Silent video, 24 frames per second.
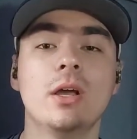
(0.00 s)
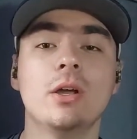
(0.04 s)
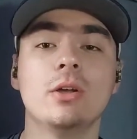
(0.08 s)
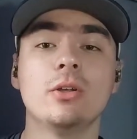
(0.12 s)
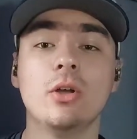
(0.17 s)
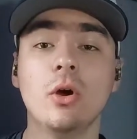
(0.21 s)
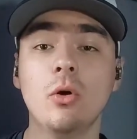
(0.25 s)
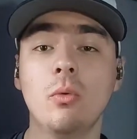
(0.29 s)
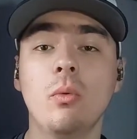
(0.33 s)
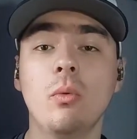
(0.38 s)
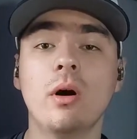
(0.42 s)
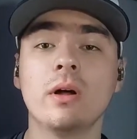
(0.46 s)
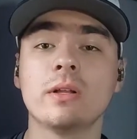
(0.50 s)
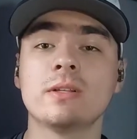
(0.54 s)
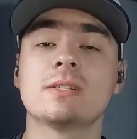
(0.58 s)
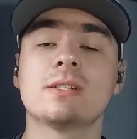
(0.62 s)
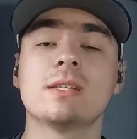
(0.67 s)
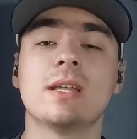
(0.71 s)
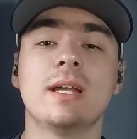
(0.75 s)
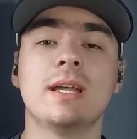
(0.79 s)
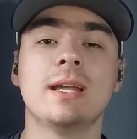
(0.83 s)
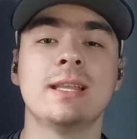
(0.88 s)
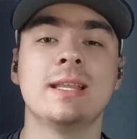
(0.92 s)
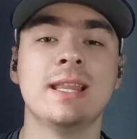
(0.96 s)
Go watch
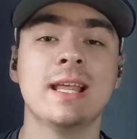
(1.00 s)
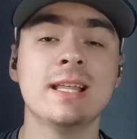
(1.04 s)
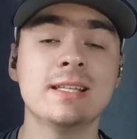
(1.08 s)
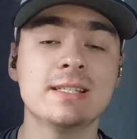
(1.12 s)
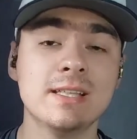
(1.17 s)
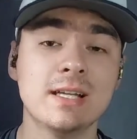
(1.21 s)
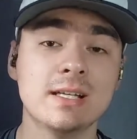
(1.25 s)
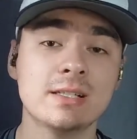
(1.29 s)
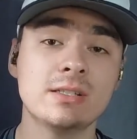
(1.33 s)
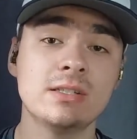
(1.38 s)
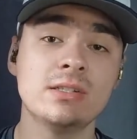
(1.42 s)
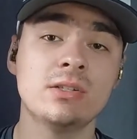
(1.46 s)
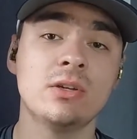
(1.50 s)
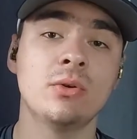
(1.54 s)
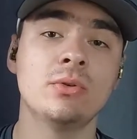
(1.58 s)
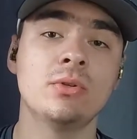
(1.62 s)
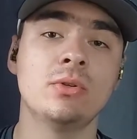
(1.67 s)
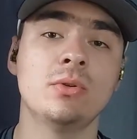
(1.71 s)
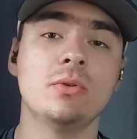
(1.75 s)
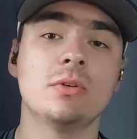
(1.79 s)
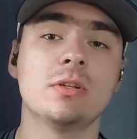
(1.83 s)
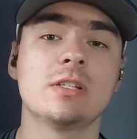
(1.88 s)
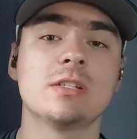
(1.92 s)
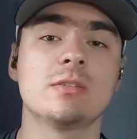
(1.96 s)
that, and that's actually going
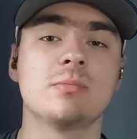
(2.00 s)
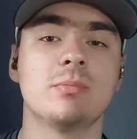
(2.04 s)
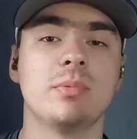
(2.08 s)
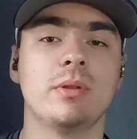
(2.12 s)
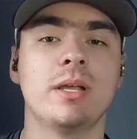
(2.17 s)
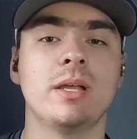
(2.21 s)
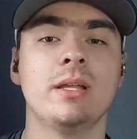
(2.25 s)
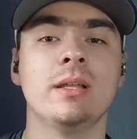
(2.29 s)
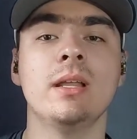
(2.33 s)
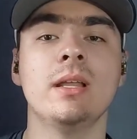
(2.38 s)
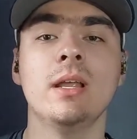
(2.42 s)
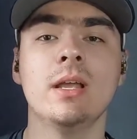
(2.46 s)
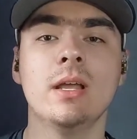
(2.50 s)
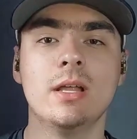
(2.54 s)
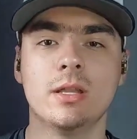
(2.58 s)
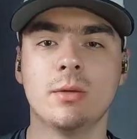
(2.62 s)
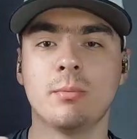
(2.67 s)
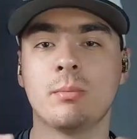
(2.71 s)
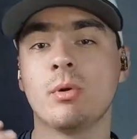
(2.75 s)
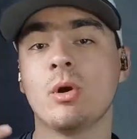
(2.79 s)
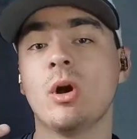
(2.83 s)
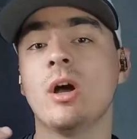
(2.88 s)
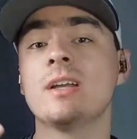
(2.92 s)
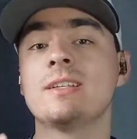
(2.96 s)
to explain the
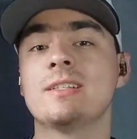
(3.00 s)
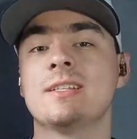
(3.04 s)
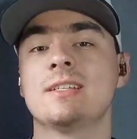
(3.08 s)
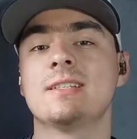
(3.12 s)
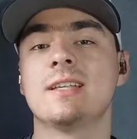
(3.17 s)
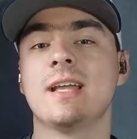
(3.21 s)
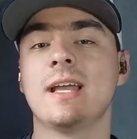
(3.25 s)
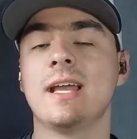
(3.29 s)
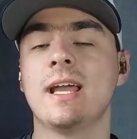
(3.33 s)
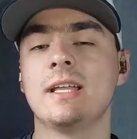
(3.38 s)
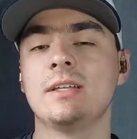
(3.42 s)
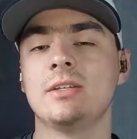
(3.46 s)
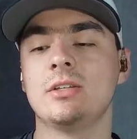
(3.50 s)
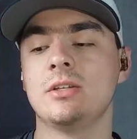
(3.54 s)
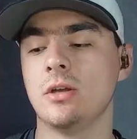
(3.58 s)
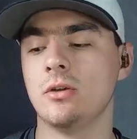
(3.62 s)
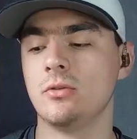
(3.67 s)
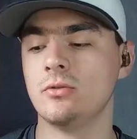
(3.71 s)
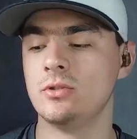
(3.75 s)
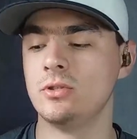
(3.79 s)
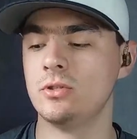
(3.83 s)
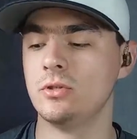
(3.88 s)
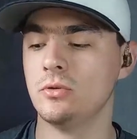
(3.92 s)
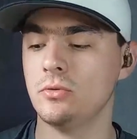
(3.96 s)
process I had to
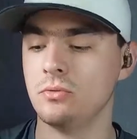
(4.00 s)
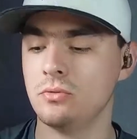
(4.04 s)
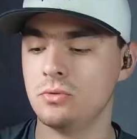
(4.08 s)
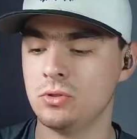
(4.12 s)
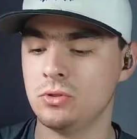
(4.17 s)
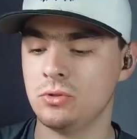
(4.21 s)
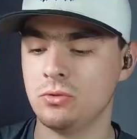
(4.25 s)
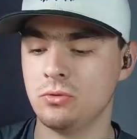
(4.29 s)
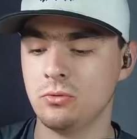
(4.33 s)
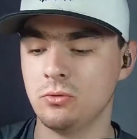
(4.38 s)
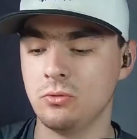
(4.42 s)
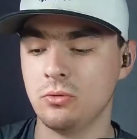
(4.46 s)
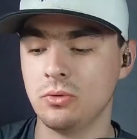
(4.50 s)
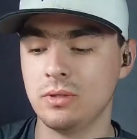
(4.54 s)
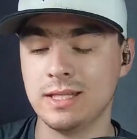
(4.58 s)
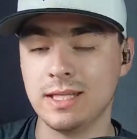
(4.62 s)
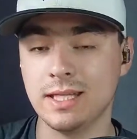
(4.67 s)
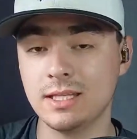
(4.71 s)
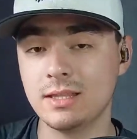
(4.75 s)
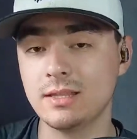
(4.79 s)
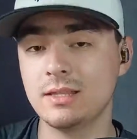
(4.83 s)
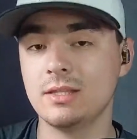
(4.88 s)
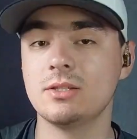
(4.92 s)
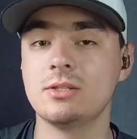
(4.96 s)
go to
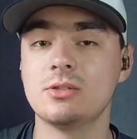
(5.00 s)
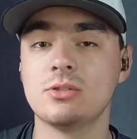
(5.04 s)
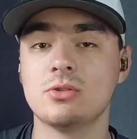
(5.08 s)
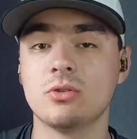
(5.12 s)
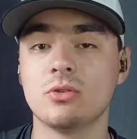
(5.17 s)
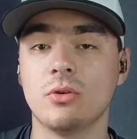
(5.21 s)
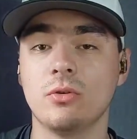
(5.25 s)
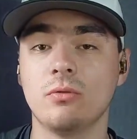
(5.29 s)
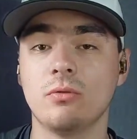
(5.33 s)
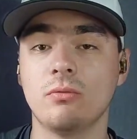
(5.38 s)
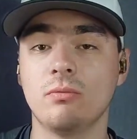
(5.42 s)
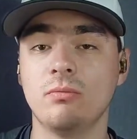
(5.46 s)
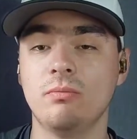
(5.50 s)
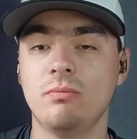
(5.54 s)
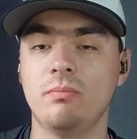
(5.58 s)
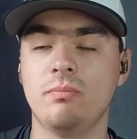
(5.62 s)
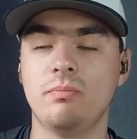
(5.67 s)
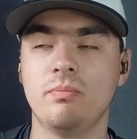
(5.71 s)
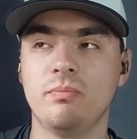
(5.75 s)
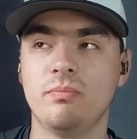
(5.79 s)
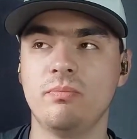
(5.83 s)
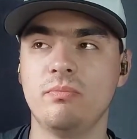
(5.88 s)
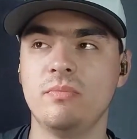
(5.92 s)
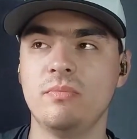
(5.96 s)
get this drone
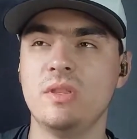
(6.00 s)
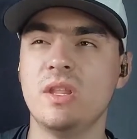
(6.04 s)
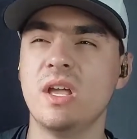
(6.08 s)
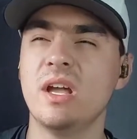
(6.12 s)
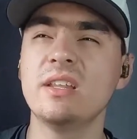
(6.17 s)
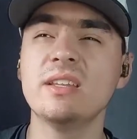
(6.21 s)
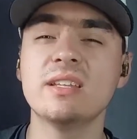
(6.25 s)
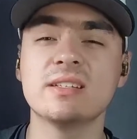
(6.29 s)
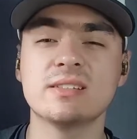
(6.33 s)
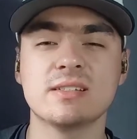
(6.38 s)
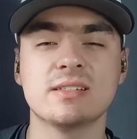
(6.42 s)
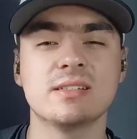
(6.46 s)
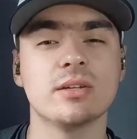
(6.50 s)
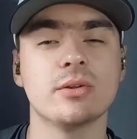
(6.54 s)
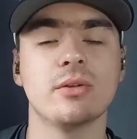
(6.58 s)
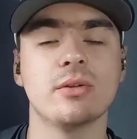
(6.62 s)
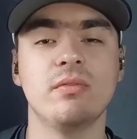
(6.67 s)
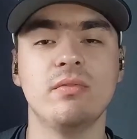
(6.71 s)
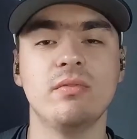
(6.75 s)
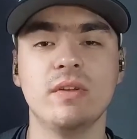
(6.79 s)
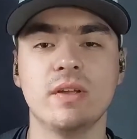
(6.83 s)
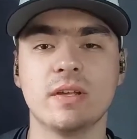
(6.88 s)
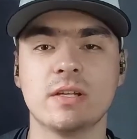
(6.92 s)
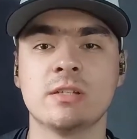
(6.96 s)
not necessarily
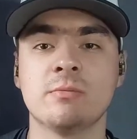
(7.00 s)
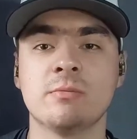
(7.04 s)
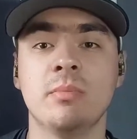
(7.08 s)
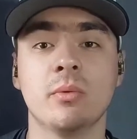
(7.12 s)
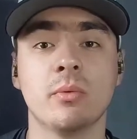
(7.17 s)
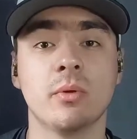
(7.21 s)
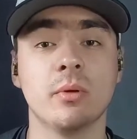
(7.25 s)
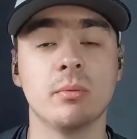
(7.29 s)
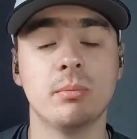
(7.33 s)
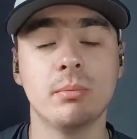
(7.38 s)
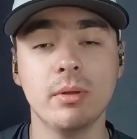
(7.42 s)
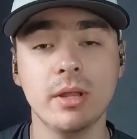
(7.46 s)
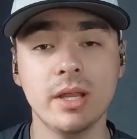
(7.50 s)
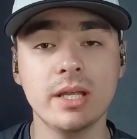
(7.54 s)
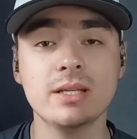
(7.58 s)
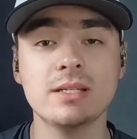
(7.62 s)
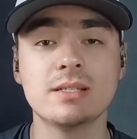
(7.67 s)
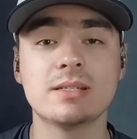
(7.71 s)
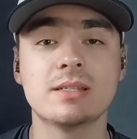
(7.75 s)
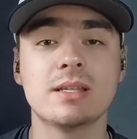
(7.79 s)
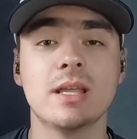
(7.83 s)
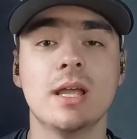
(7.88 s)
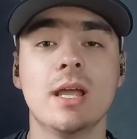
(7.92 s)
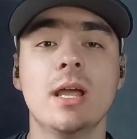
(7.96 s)
fixed, but
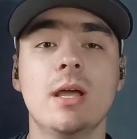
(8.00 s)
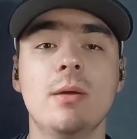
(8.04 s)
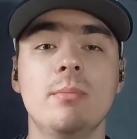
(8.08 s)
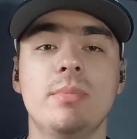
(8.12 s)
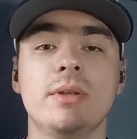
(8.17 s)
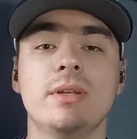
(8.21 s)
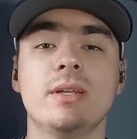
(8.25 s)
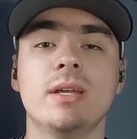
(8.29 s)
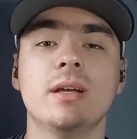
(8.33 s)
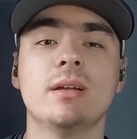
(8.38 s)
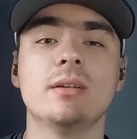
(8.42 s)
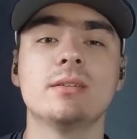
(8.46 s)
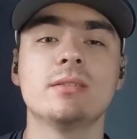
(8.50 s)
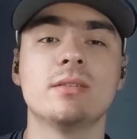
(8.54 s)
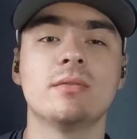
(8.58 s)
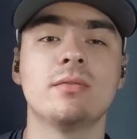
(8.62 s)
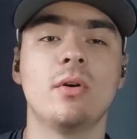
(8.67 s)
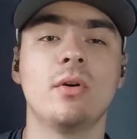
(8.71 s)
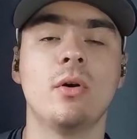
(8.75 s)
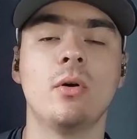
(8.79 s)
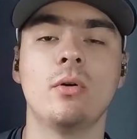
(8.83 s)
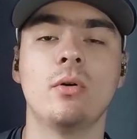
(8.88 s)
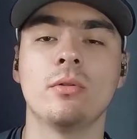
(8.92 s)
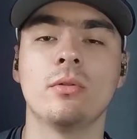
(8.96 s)
replaced because of
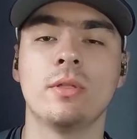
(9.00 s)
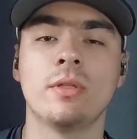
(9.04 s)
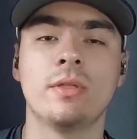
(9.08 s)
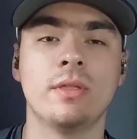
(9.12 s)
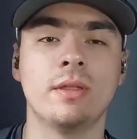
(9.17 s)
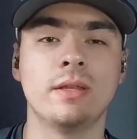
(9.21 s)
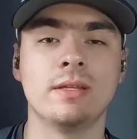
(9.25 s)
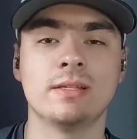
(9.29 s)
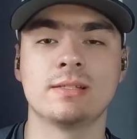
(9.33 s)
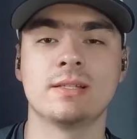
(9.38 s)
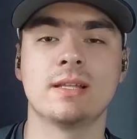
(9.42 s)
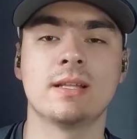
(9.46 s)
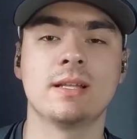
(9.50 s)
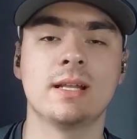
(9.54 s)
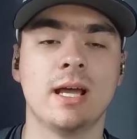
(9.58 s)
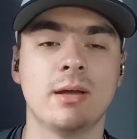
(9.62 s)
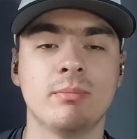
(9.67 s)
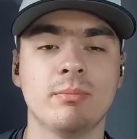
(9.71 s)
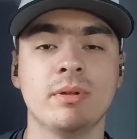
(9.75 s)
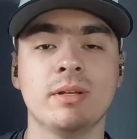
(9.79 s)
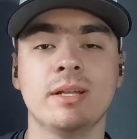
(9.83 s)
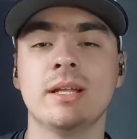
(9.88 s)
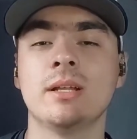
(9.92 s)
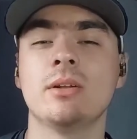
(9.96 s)
all the things that happened.